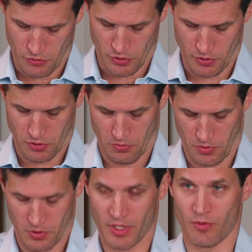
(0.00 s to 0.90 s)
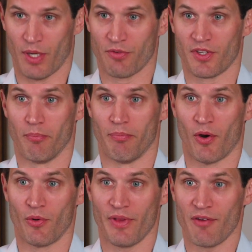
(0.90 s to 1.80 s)
Have your subject speak
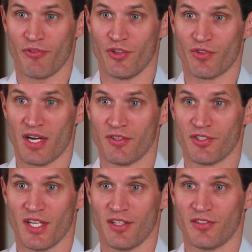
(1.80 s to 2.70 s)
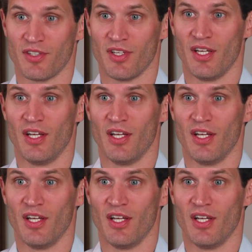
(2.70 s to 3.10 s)
naturally as you position the mic.